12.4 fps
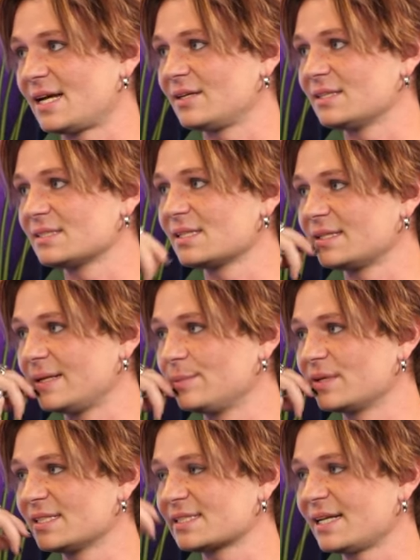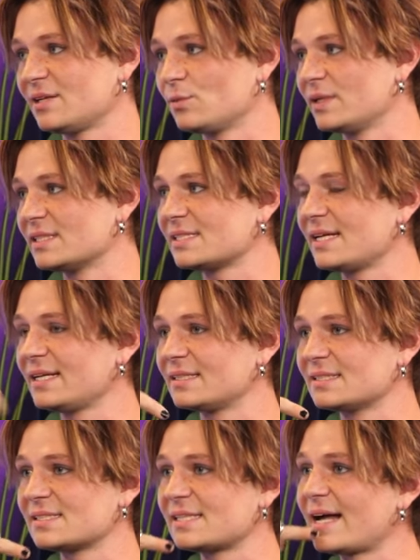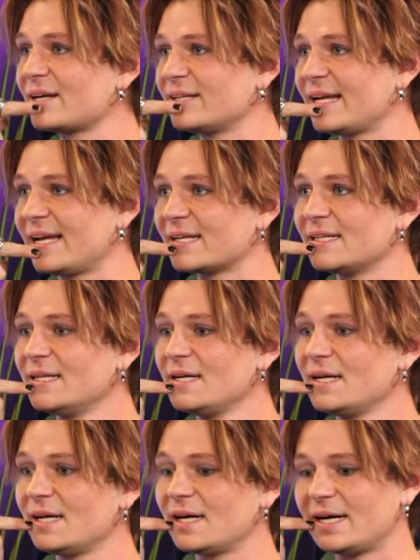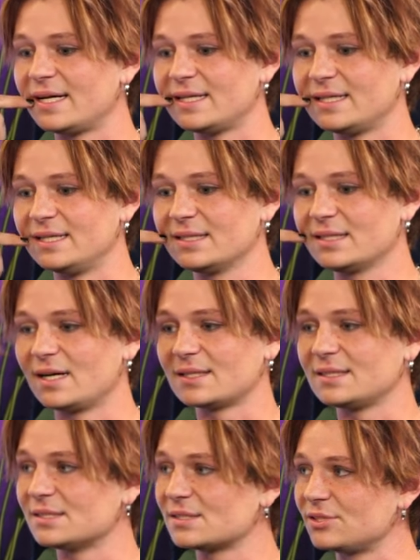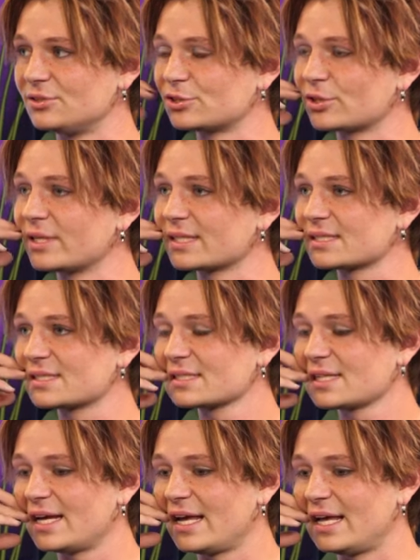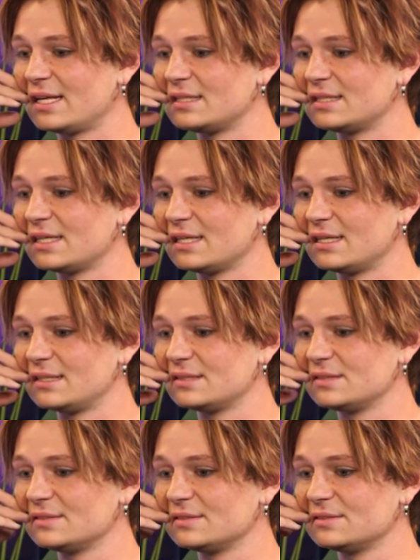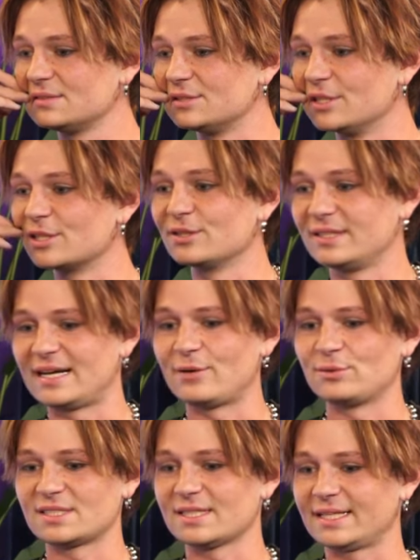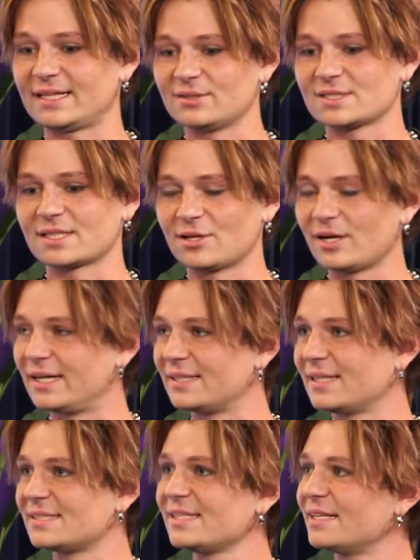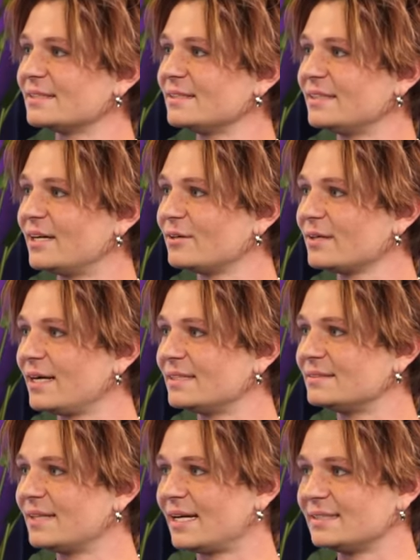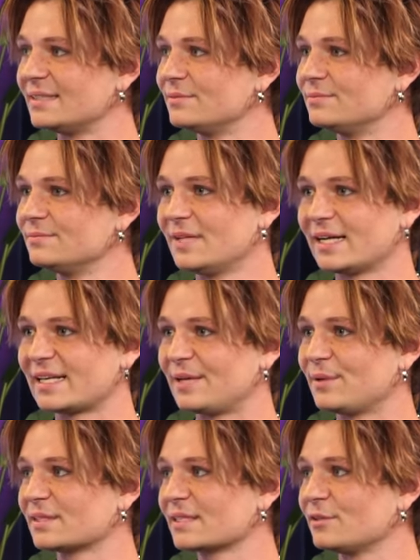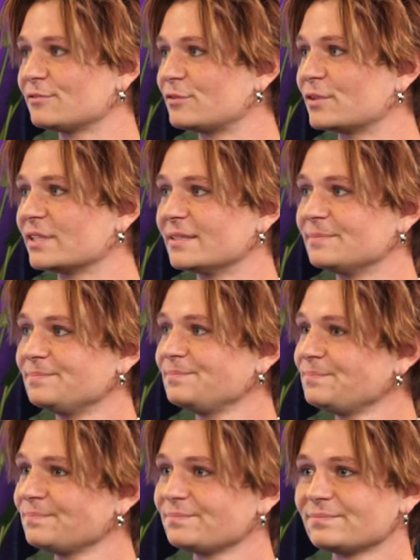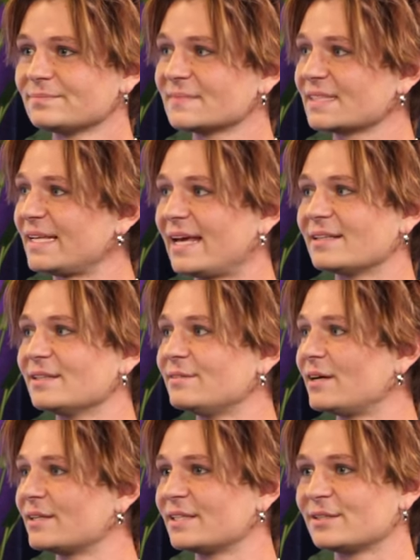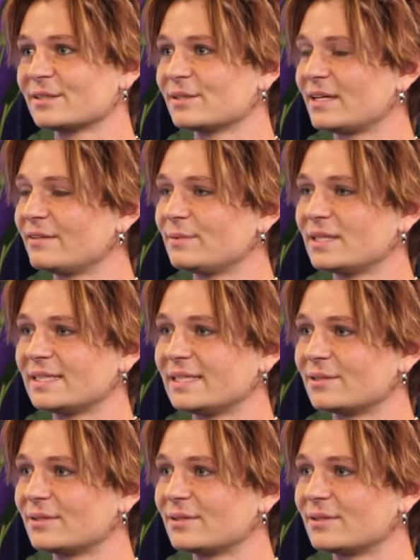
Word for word: Saturday and Sunday, but I skated Wednesday. And then Saturday, I got these two tricks. And literally that was like, I was like, all right, that's it. You know, I came out to California, can't live out here. I don't have money.